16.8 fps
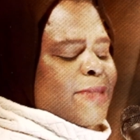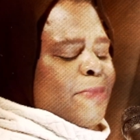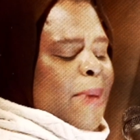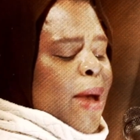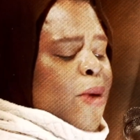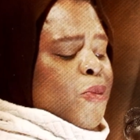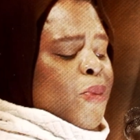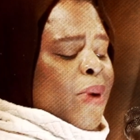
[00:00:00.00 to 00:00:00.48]

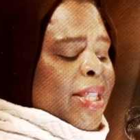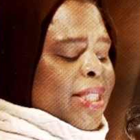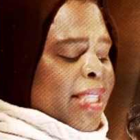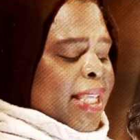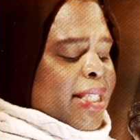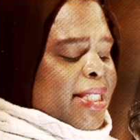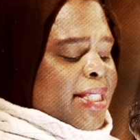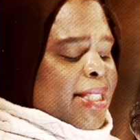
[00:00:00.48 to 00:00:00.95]
bear
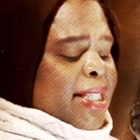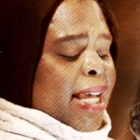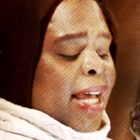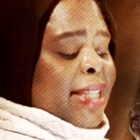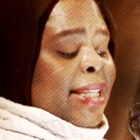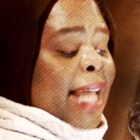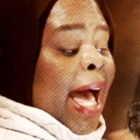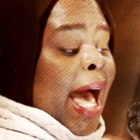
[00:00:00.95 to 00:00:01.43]
witness
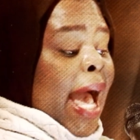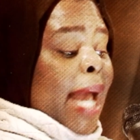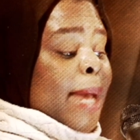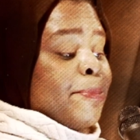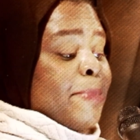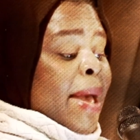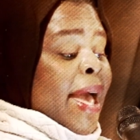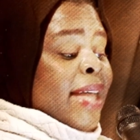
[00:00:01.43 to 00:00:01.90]
that
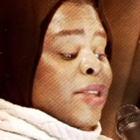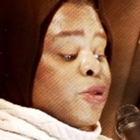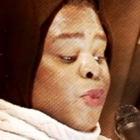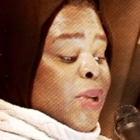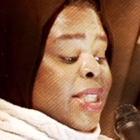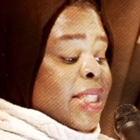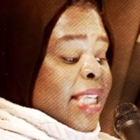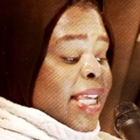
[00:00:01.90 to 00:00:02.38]
I bared
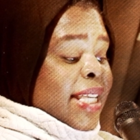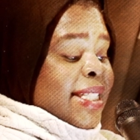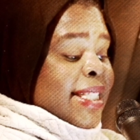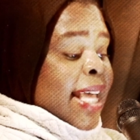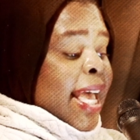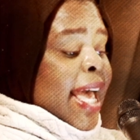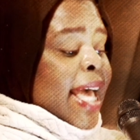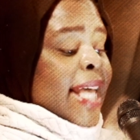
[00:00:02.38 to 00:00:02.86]

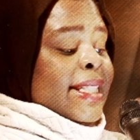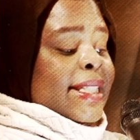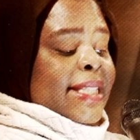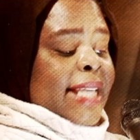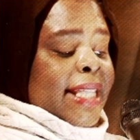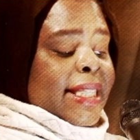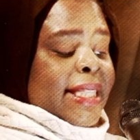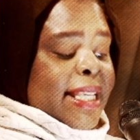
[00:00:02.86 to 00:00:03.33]
witness and
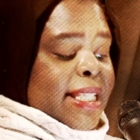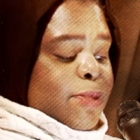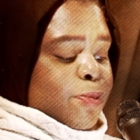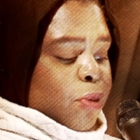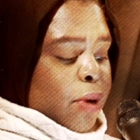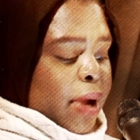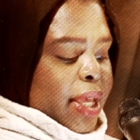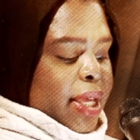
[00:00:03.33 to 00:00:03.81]
said these
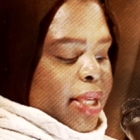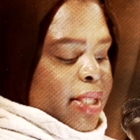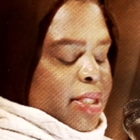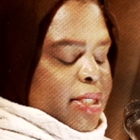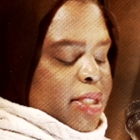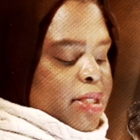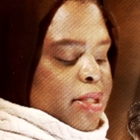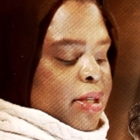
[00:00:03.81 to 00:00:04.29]

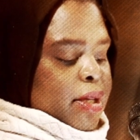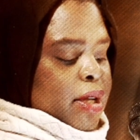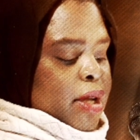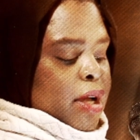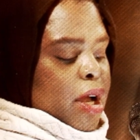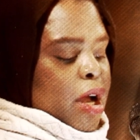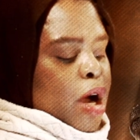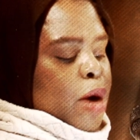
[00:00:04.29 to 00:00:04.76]
prayers.
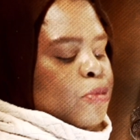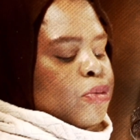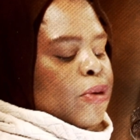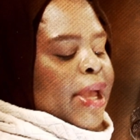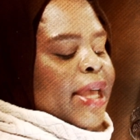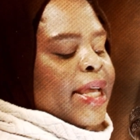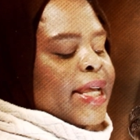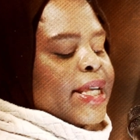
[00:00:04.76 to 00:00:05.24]

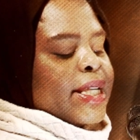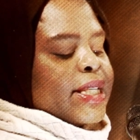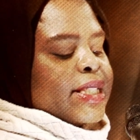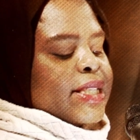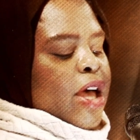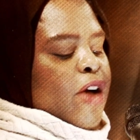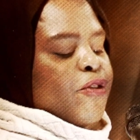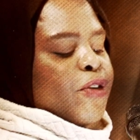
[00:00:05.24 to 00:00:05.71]

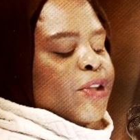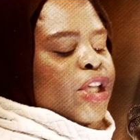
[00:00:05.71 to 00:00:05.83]
Prayers for